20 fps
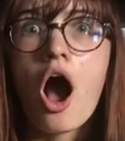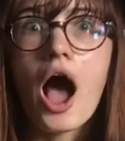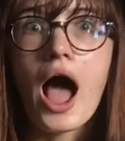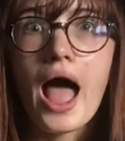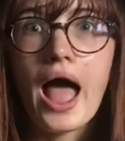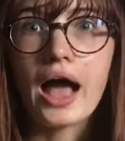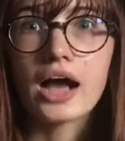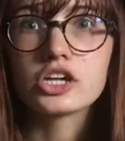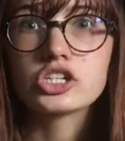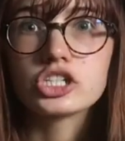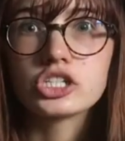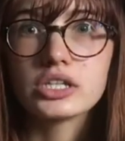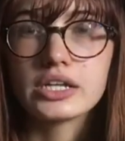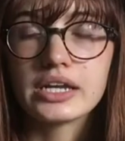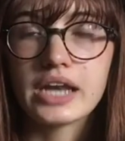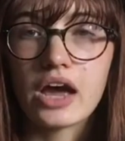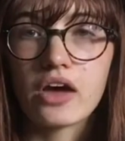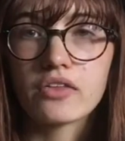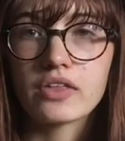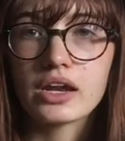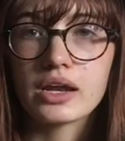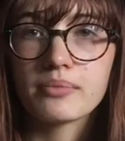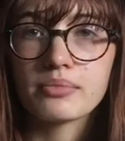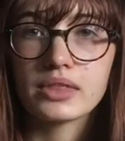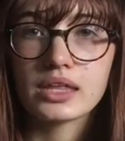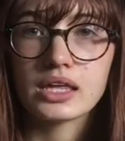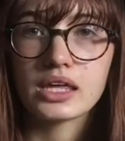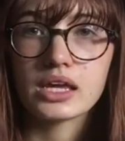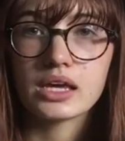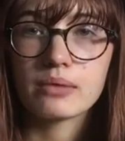Actually, now that I'm
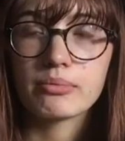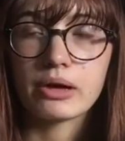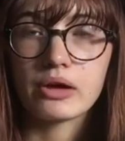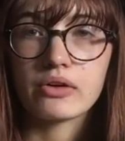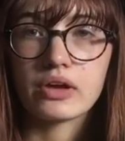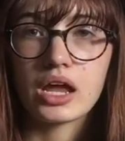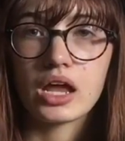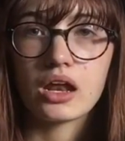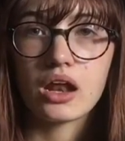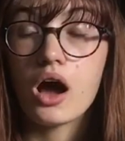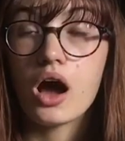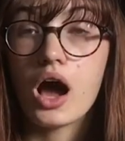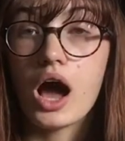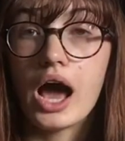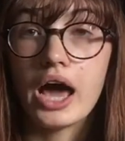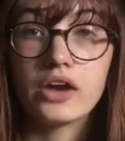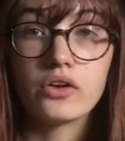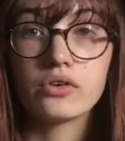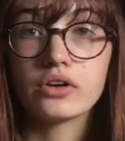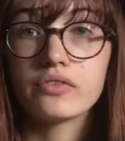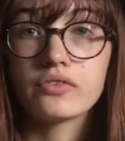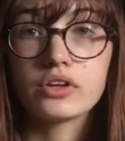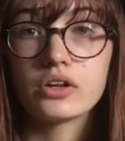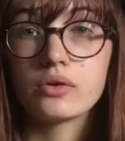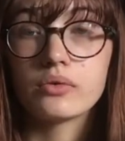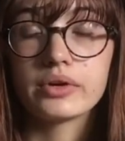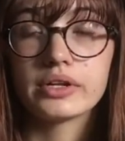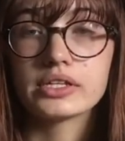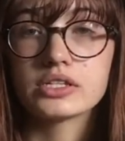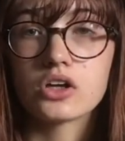thinking about it, I don't even know
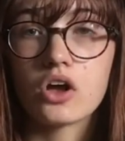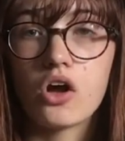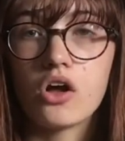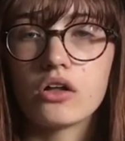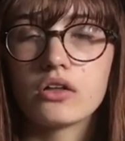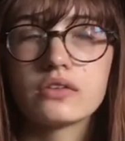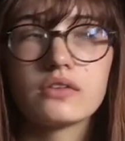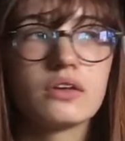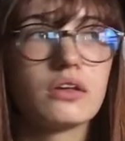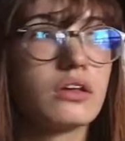what it's called.